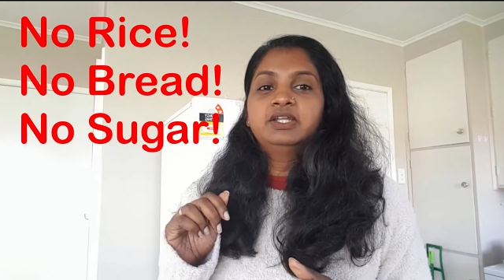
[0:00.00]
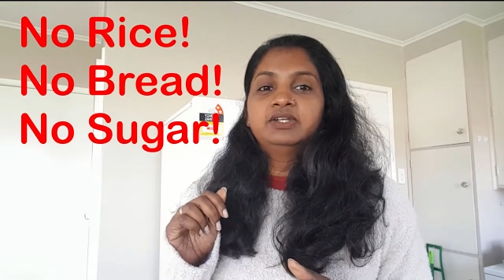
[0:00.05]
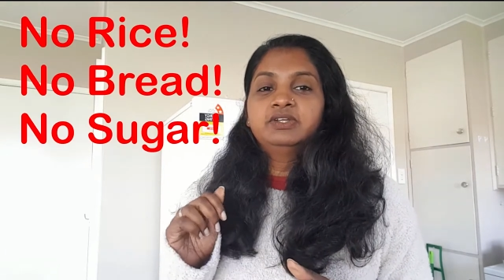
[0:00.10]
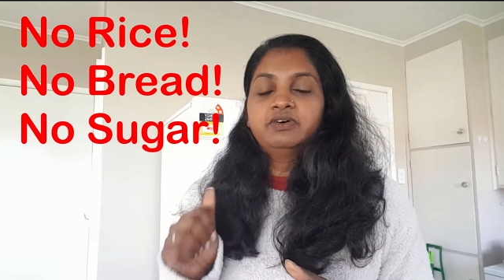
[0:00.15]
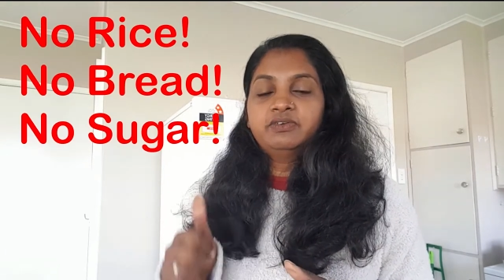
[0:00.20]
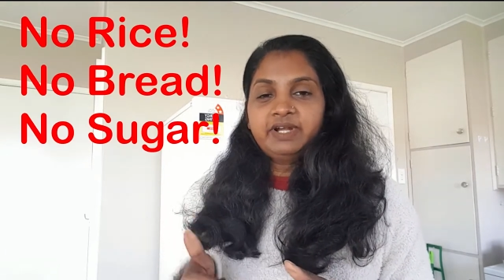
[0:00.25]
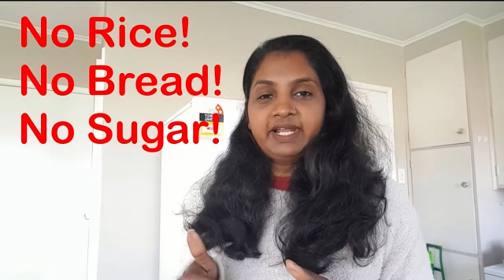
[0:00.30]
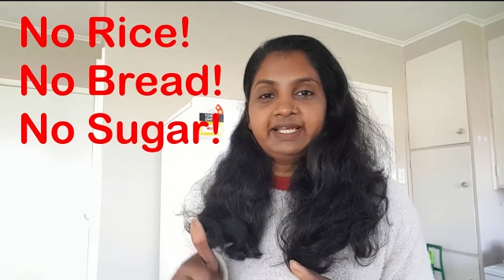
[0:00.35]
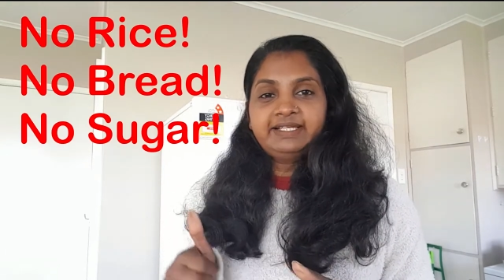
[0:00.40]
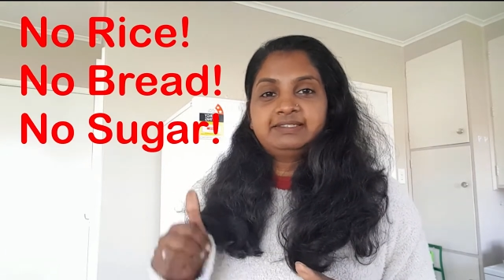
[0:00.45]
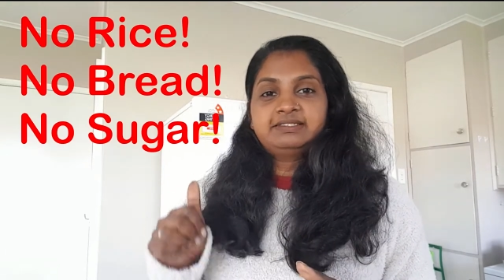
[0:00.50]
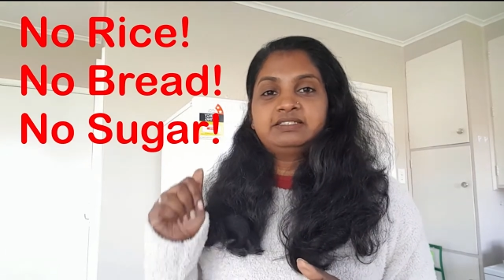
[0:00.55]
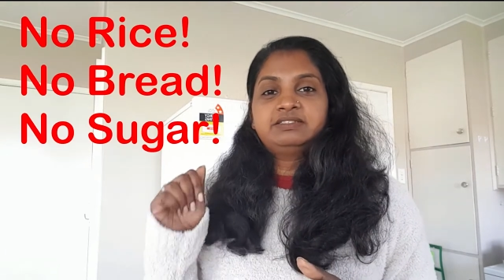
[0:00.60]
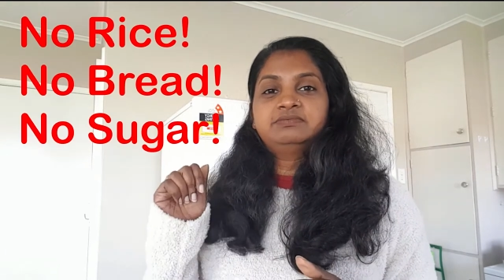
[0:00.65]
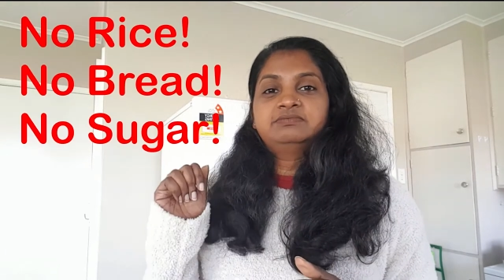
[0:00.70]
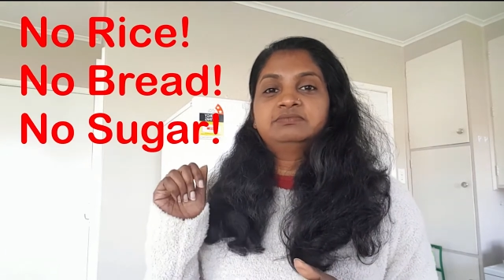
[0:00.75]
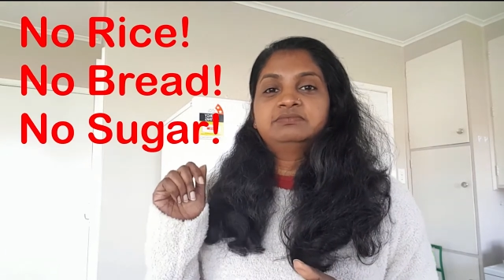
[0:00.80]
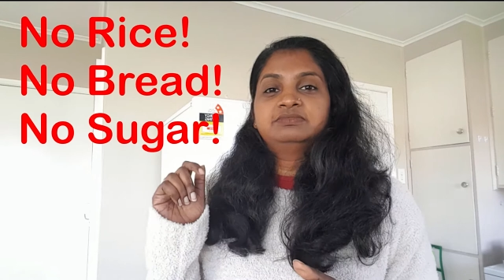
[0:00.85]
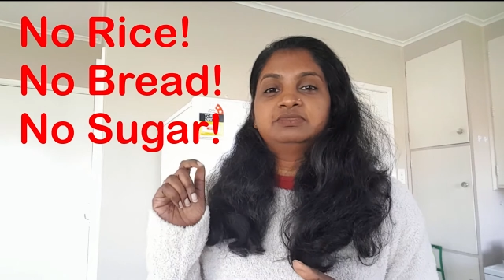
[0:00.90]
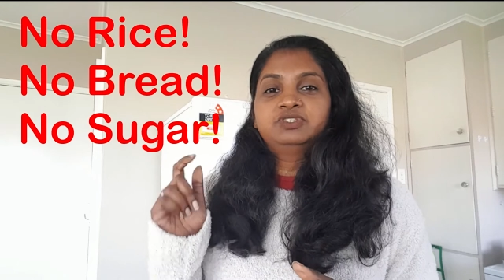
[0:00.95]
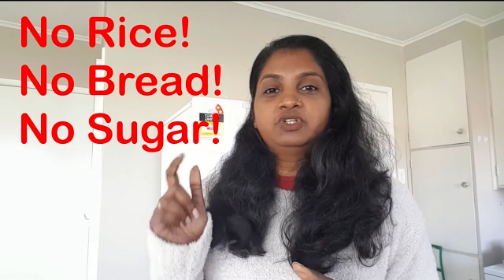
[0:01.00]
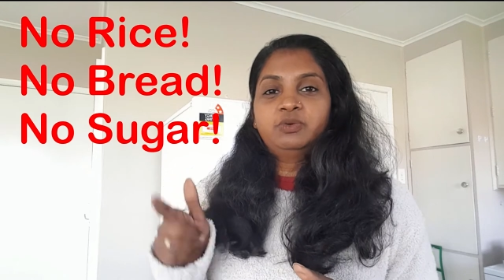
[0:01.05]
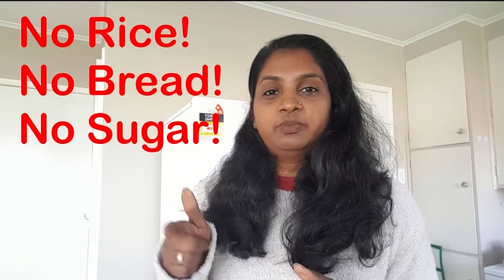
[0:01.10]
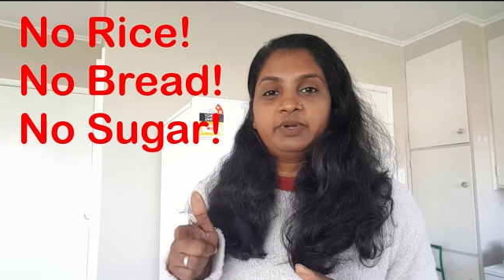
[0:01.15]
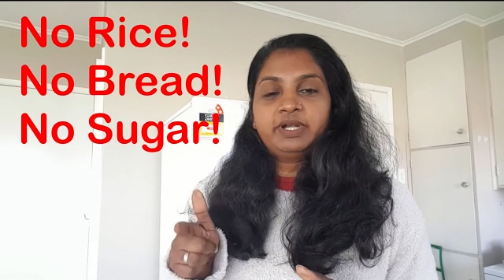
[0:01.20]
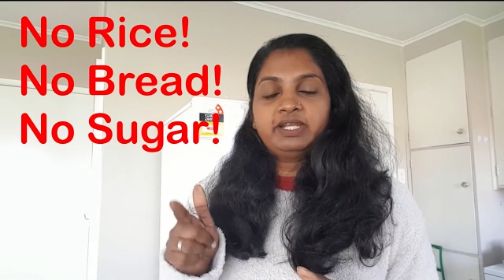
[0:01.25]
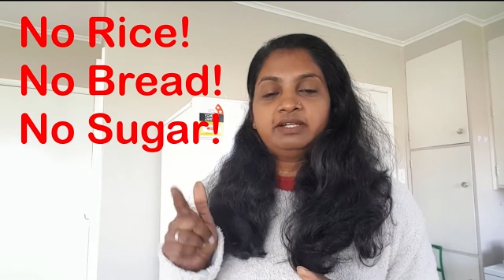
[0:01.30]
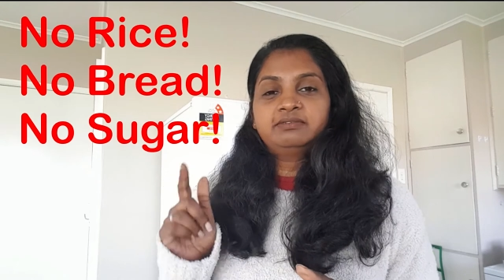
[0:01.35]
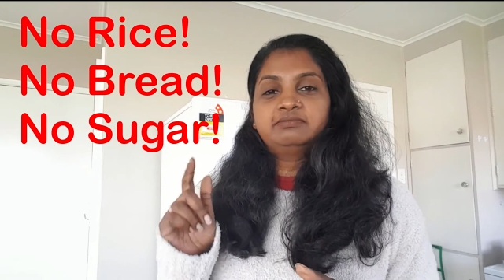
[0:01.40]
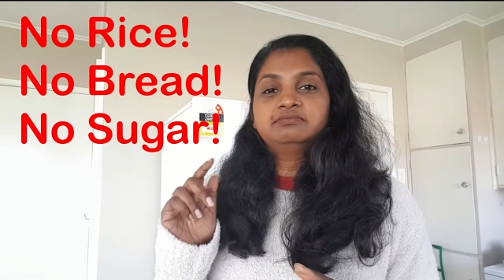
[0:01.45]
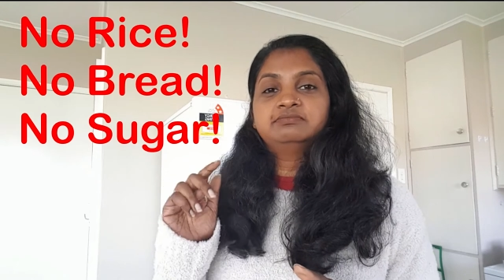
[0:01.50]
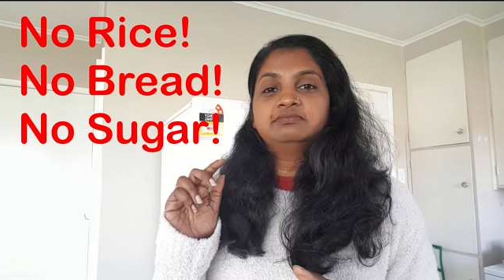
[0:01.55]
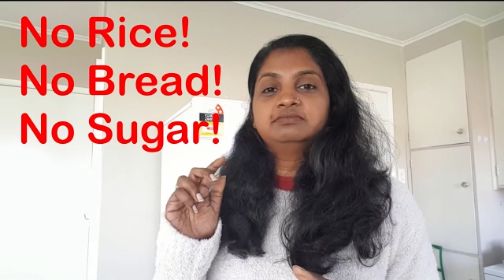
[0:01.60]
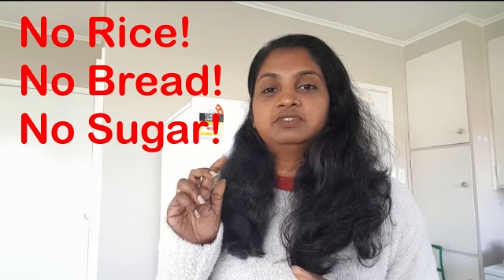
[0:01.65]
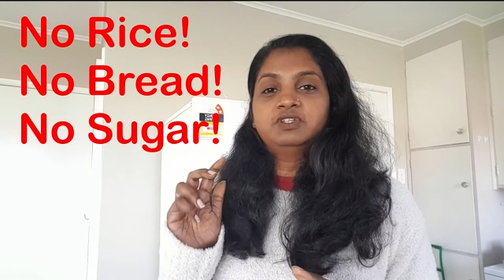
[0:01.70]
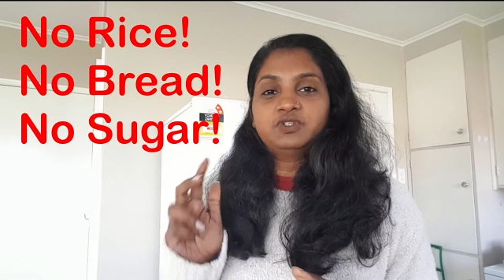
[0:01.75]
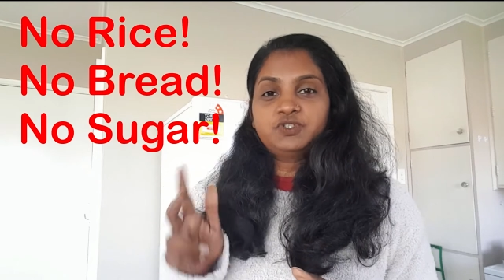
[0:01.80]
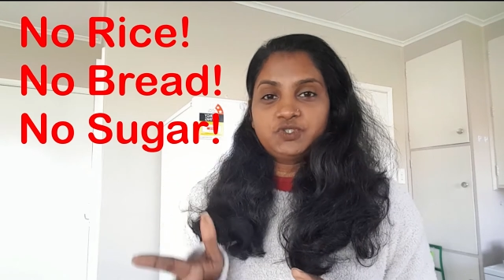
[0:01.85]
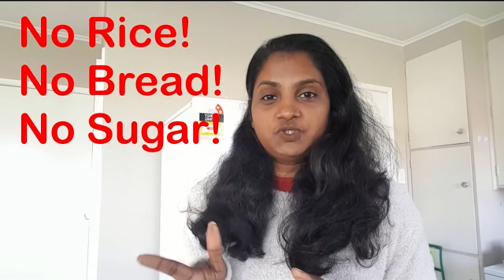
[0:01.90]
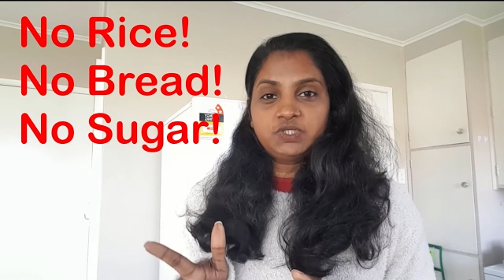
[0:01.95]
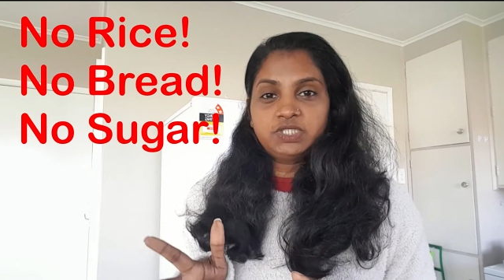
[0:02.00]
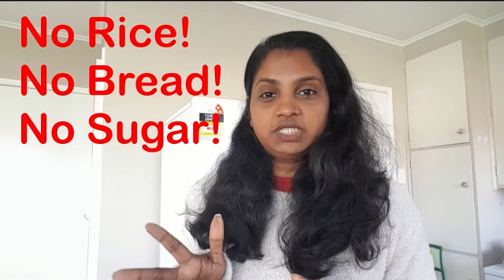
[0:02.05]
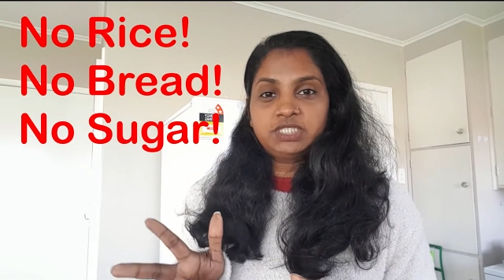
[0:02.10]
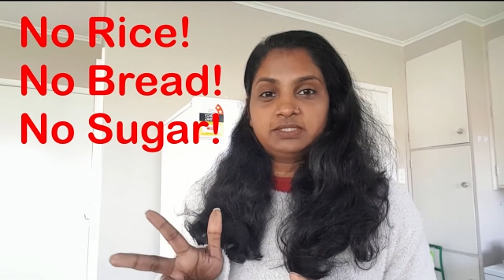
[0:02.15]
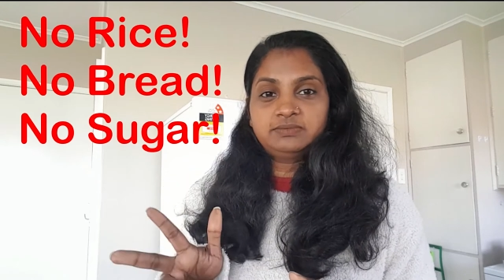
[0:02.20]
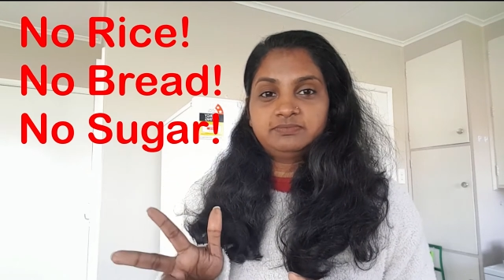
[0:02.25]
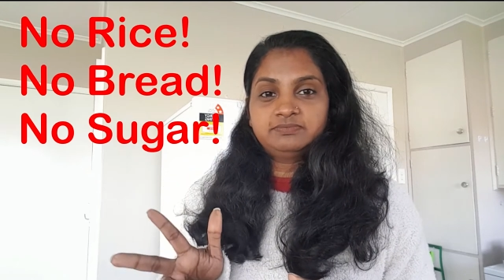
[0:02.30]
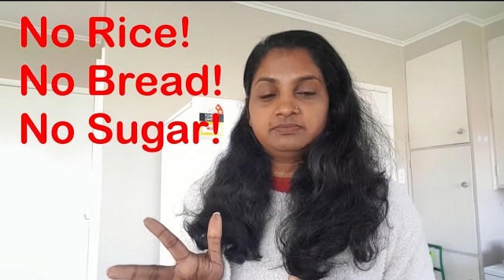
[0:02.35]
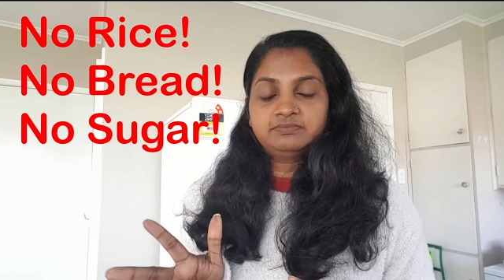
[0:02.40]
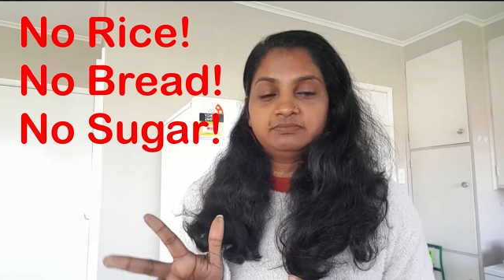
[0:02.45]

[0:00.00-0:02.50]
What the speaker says: No rice, no bread, no sugar.